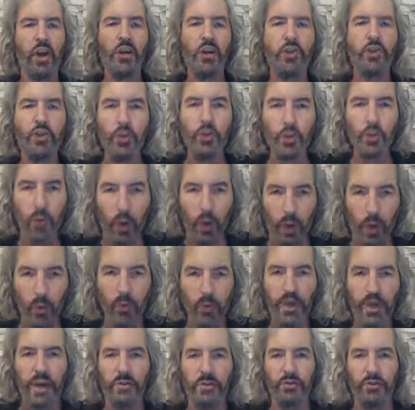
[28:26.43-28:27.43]
You owe
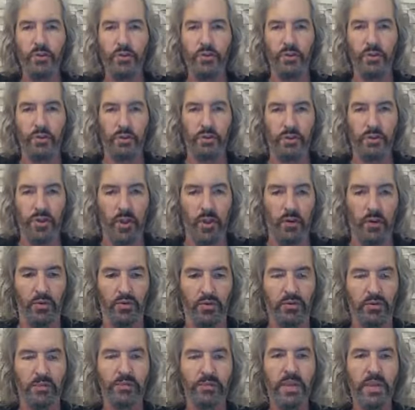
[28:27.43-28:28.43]
that to yourself.
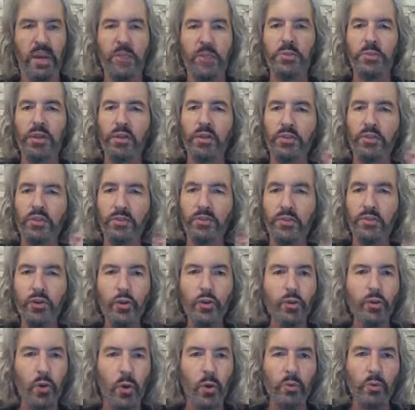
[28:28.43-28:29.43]
Because if
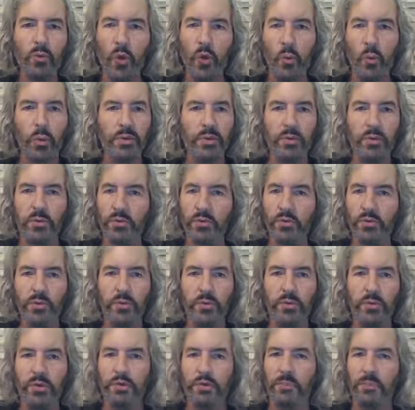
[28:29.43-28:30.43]
you don't know what the
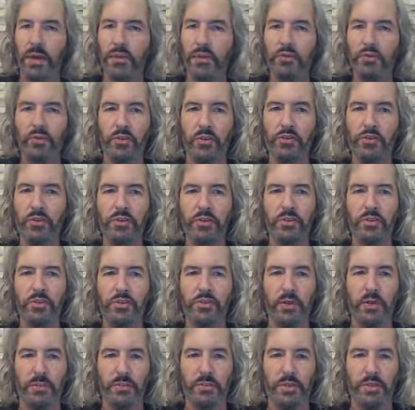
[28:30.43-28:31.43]
truth is by searching the
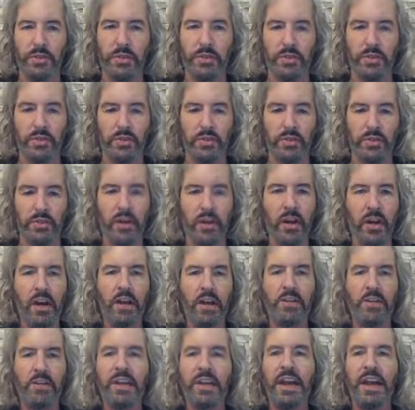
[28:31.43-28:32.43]
scriptures,
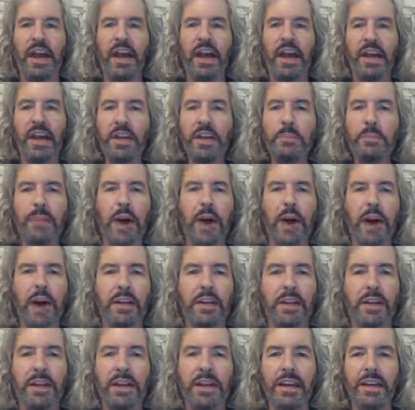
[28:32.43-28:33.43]
then
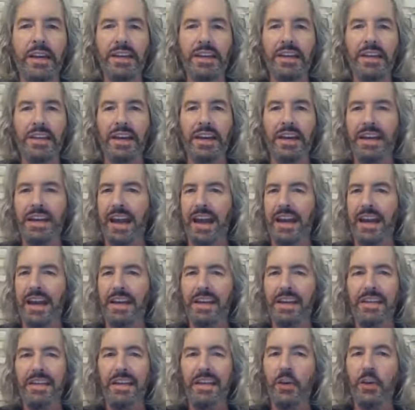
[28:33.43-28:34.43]
anybody can get
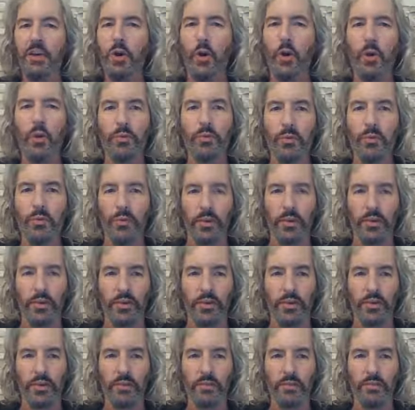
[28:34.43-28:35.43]
anything over on
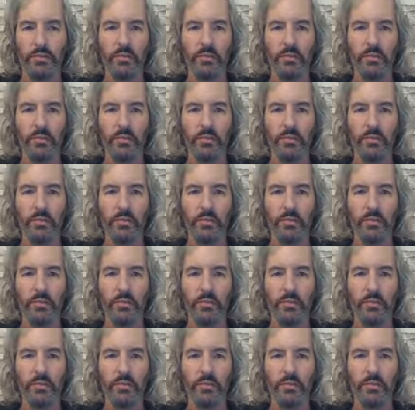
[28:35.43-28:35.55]
you.